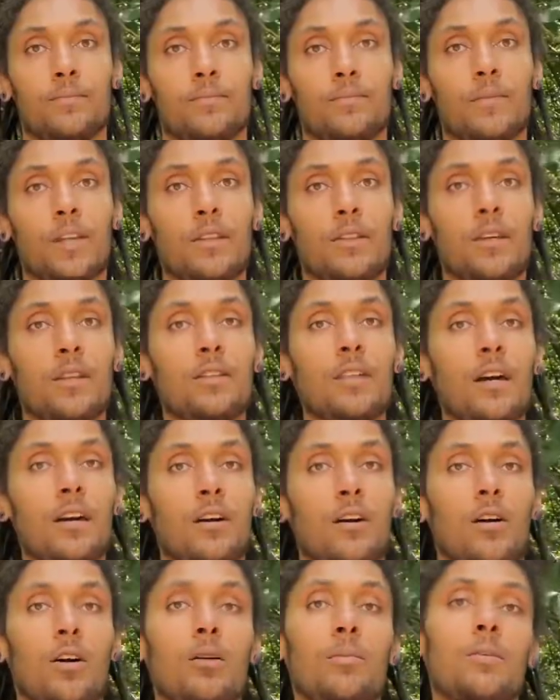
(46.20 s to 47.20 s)
They think that
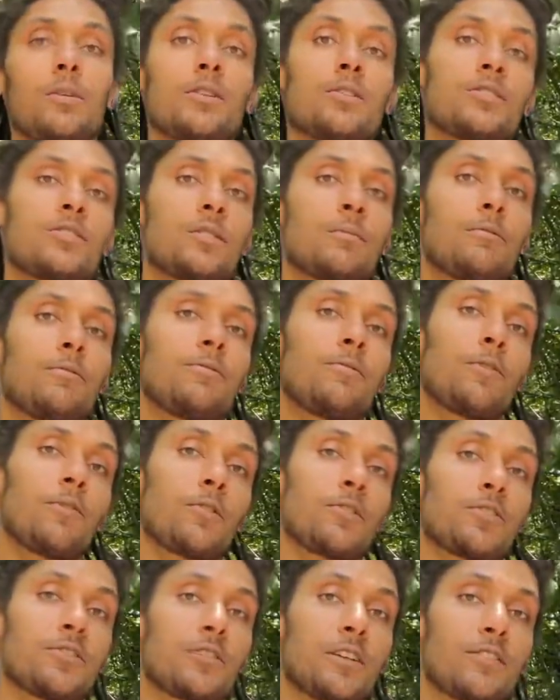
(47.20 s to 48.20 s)
karma is some
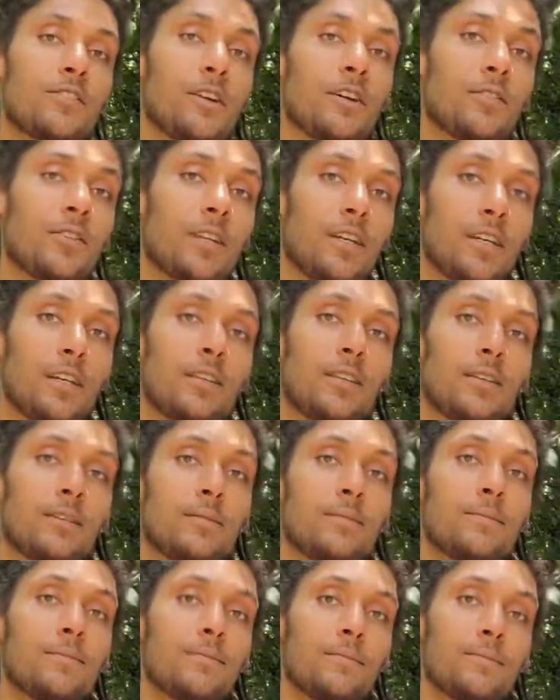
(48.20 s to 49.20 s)
force that's out to get them.